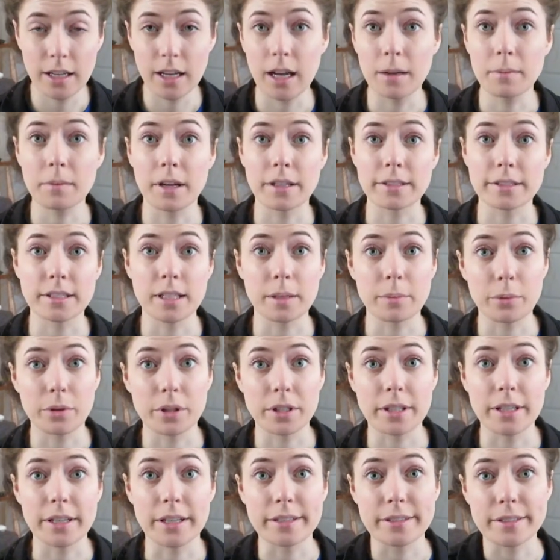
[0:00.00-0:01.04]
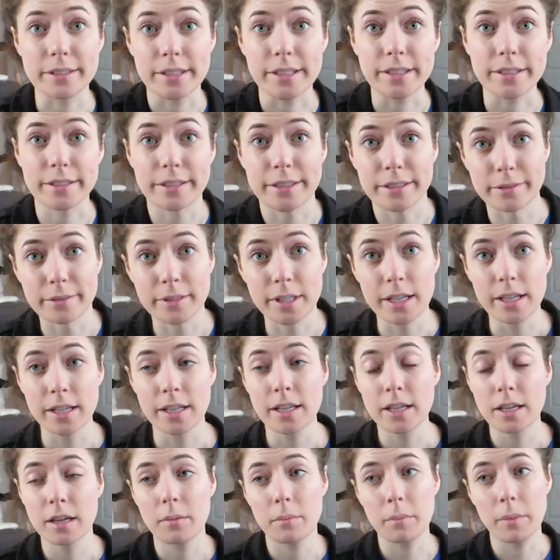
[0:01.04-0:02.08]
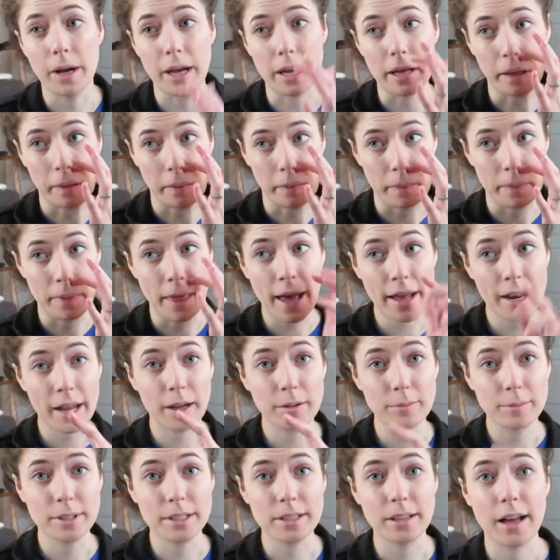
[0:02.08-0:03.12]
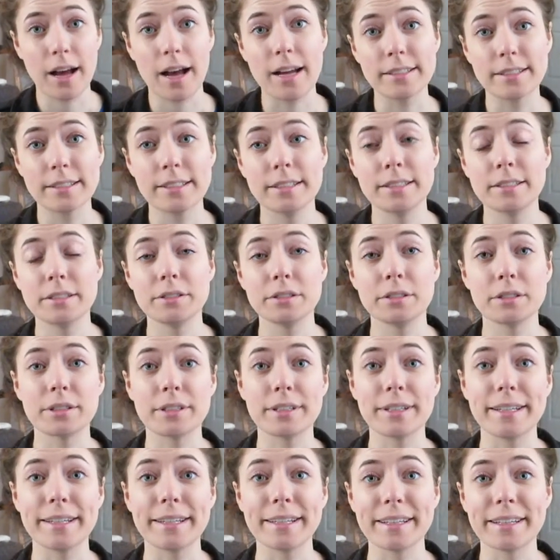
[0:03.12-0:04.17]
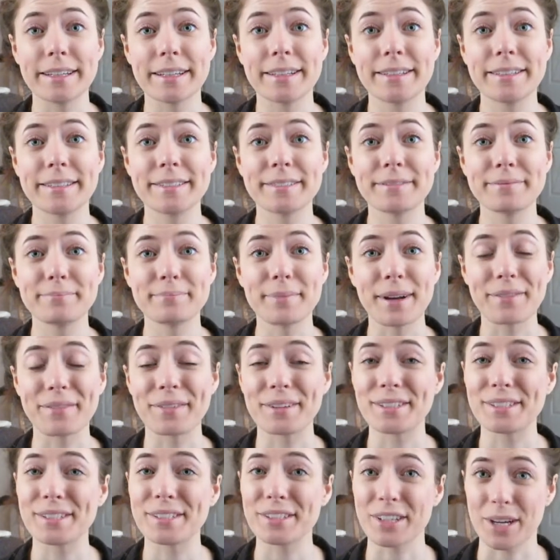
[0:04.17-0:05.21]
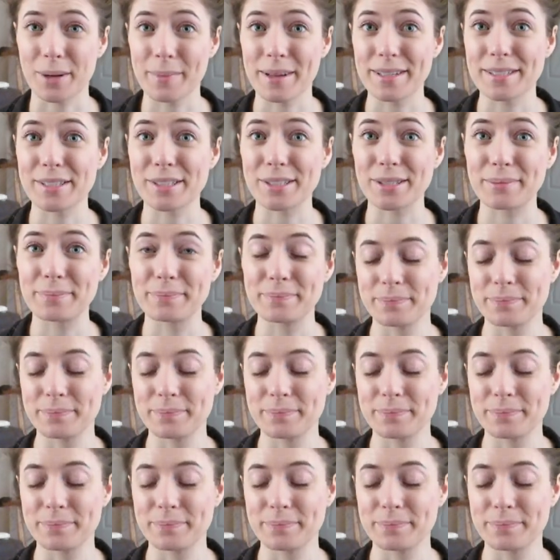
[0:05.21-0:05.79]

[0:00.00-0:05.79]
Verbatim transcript: I'm not to that point yet, so I don't know. But that helped me a lot during my first trimester.